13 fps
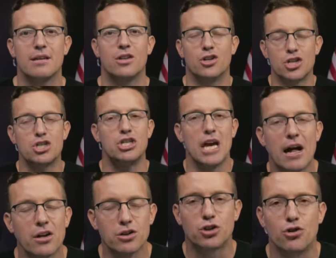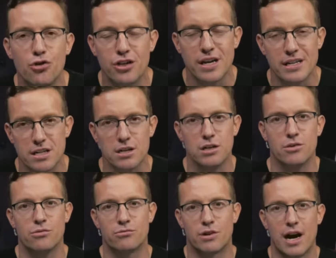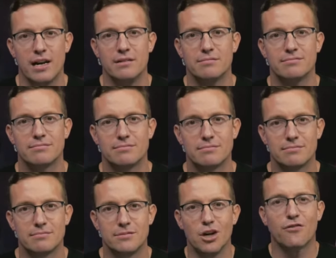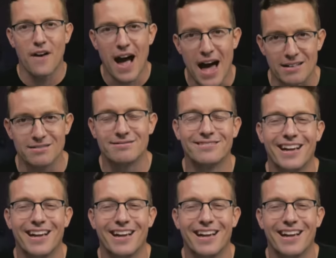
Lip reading: They'll just yell true things at you, right? You're fat.